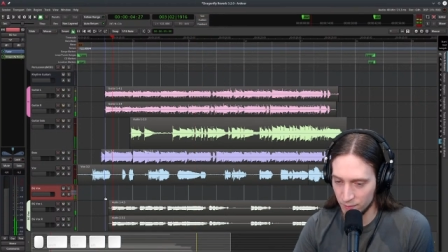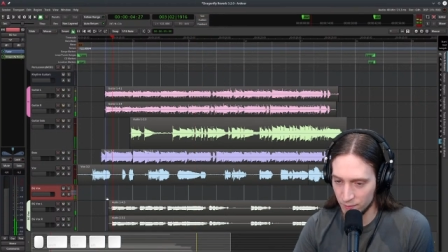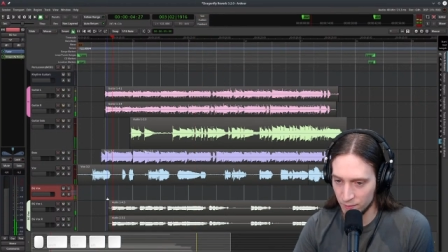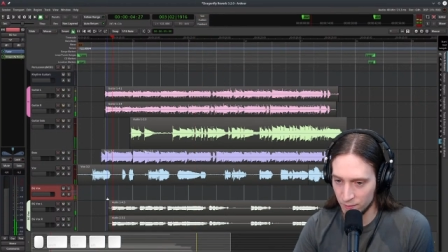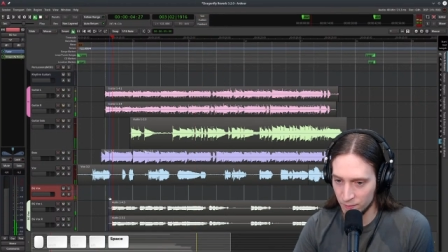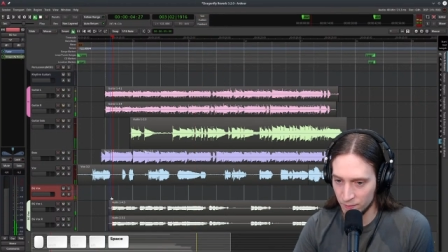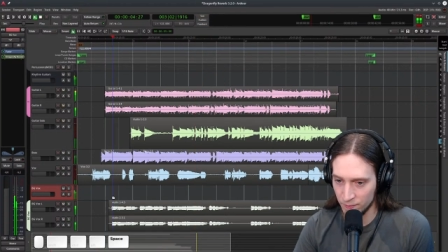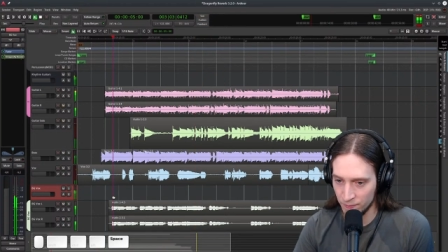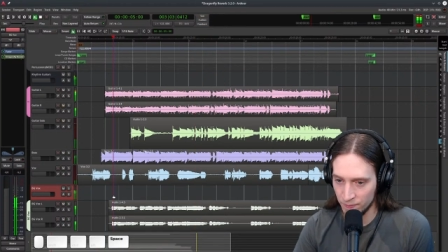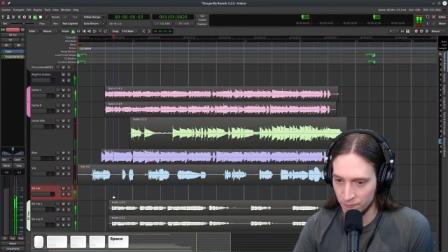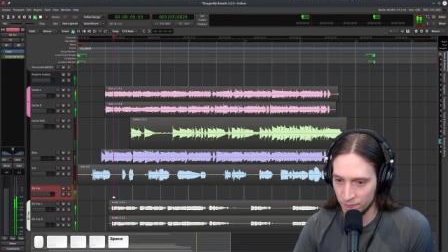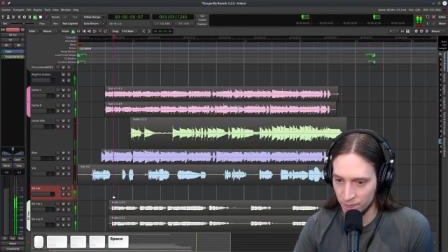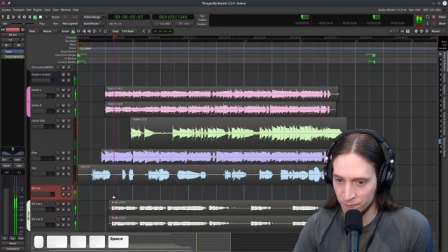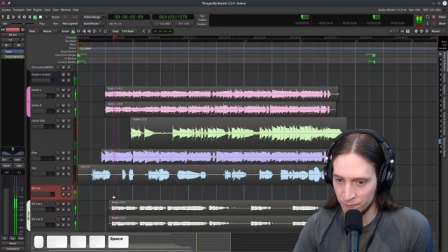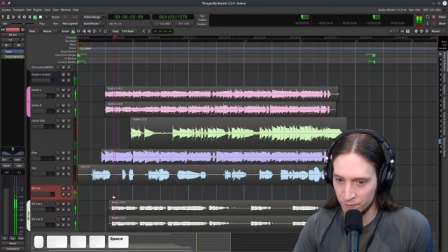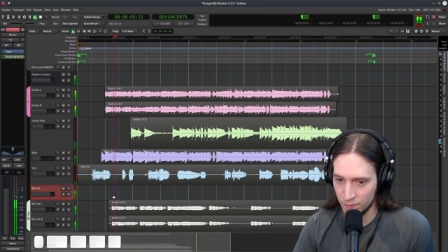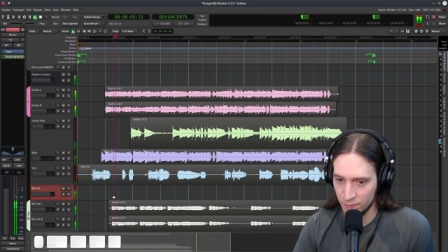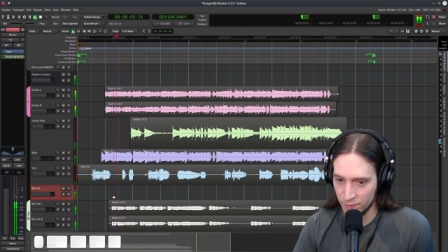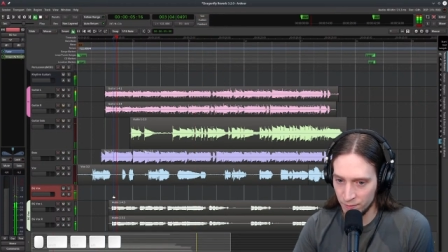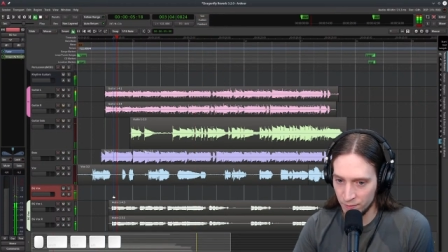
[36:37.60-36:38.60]

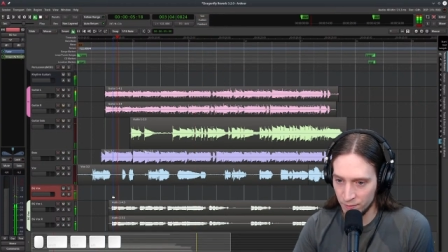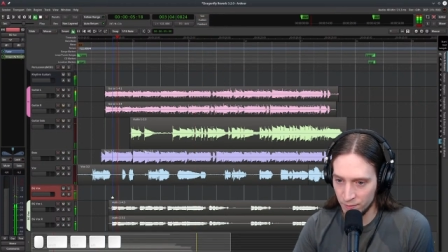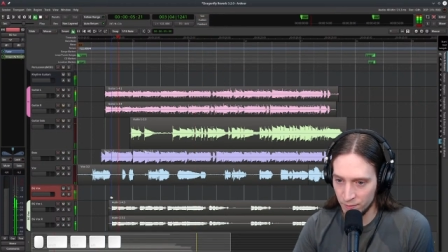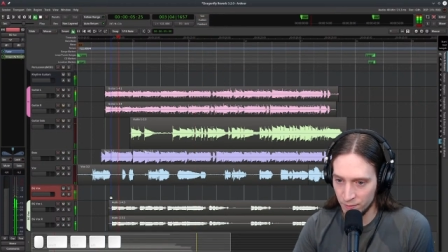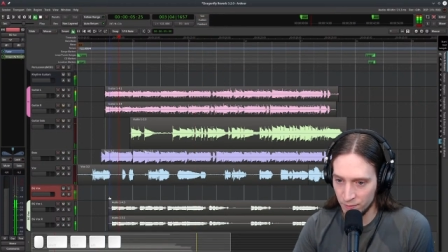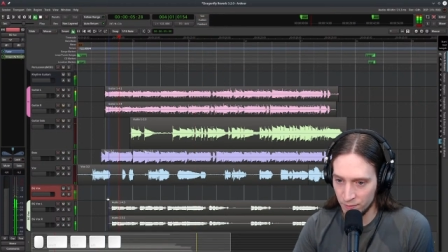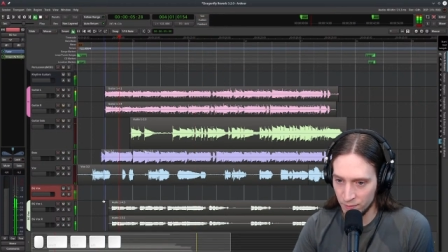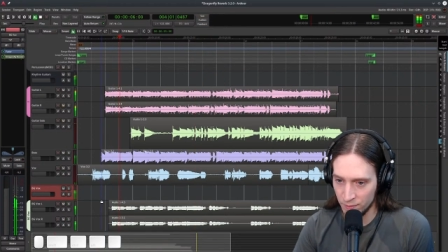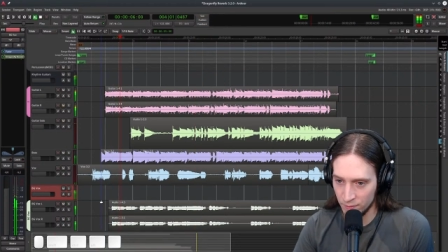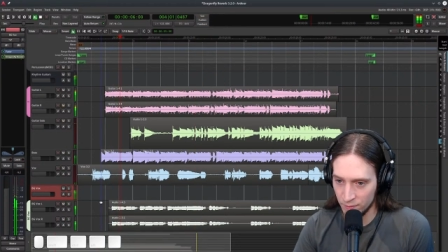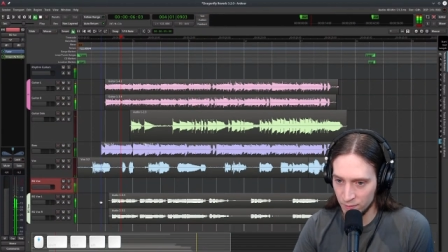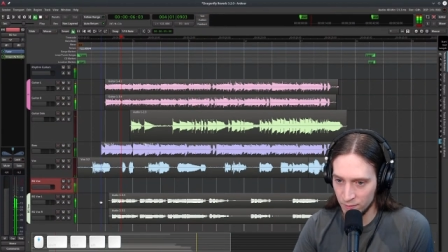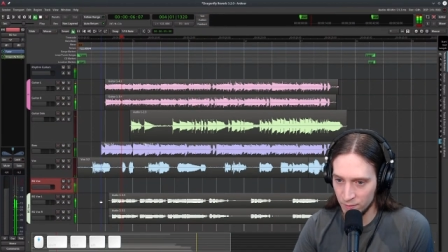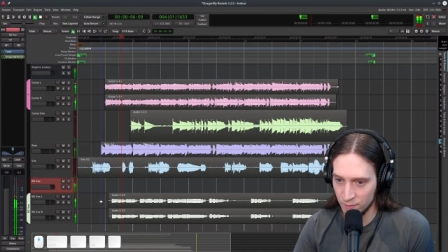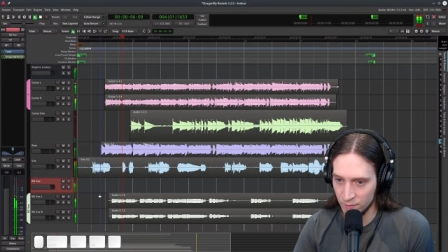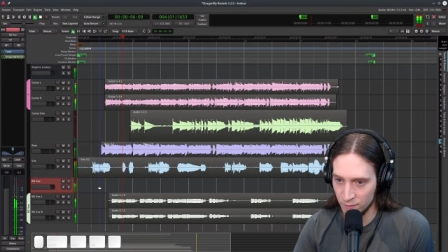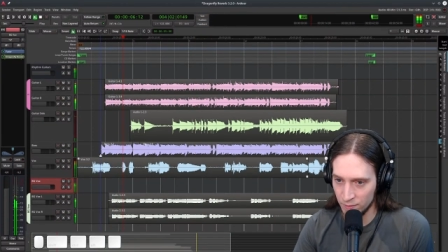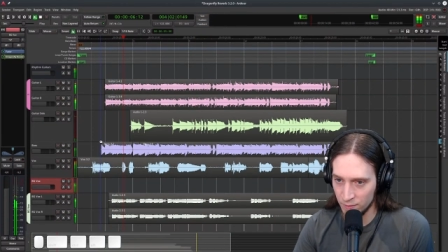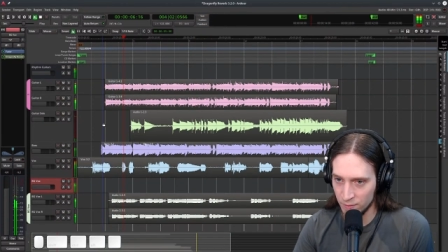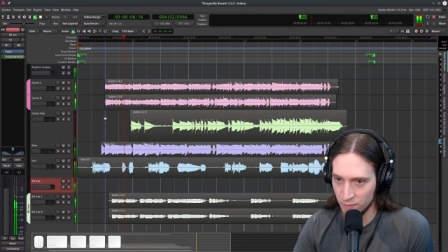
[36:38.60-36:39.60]
Woo!
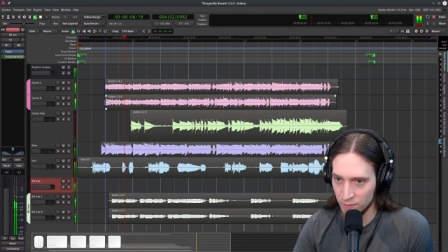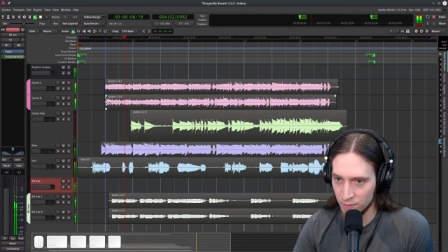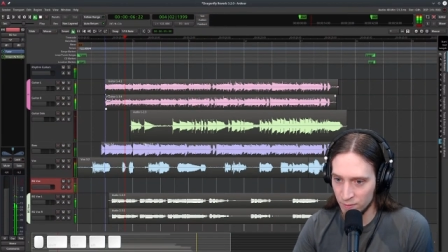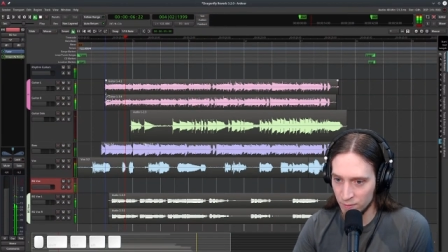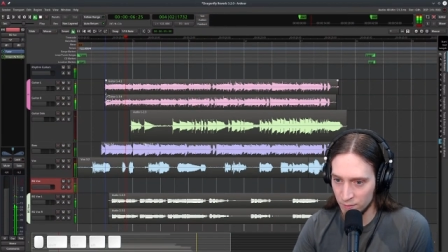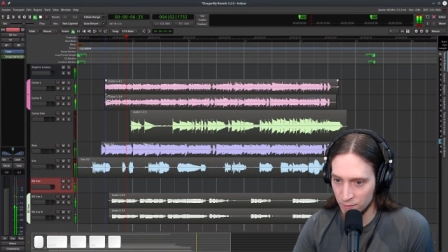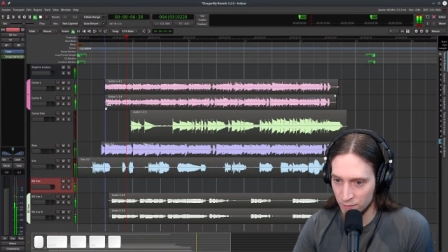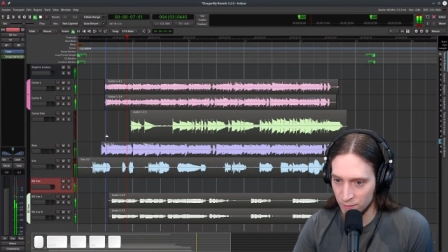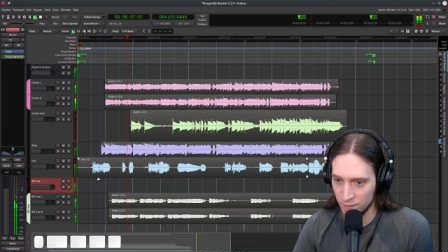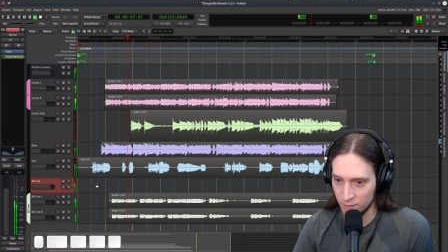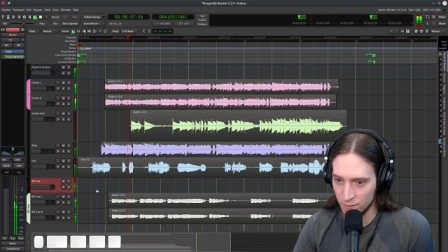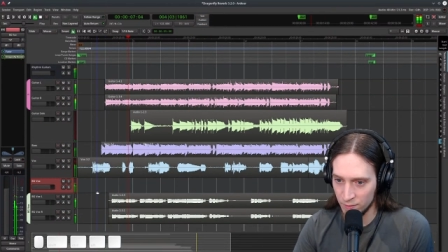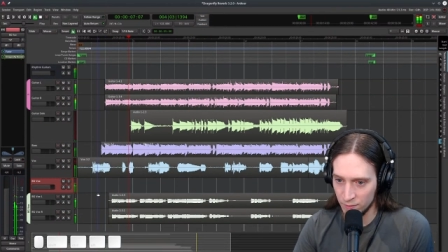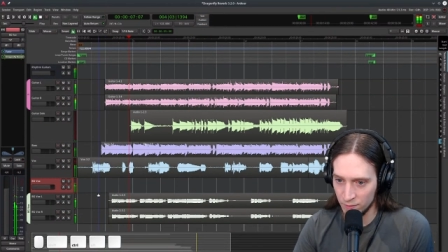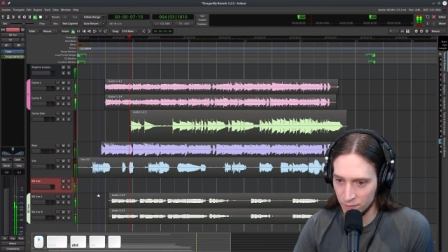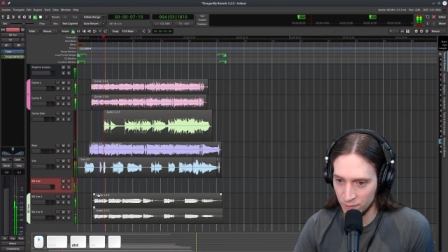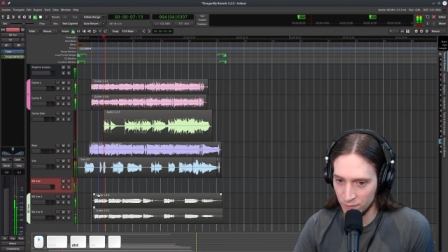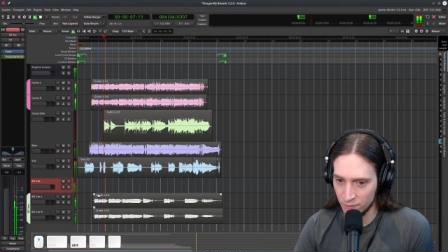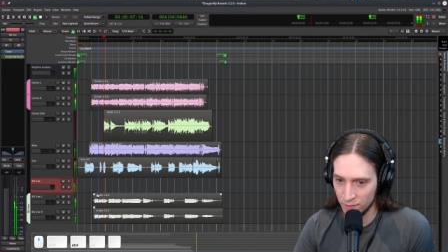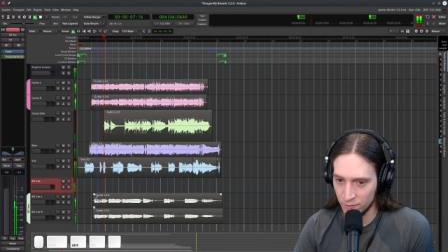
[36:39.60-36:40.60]

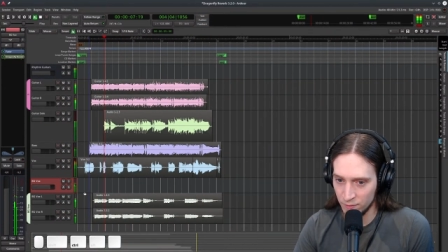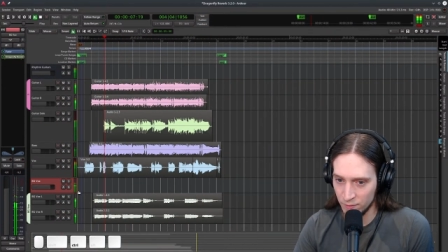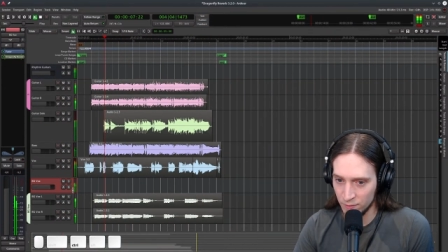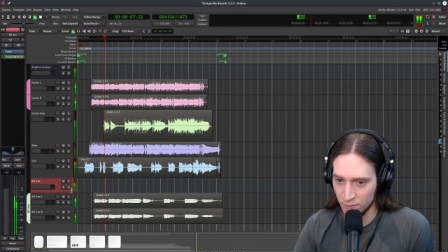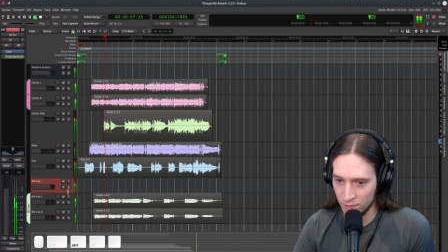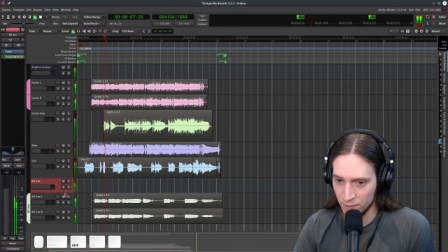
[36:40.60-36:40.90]
Yeah!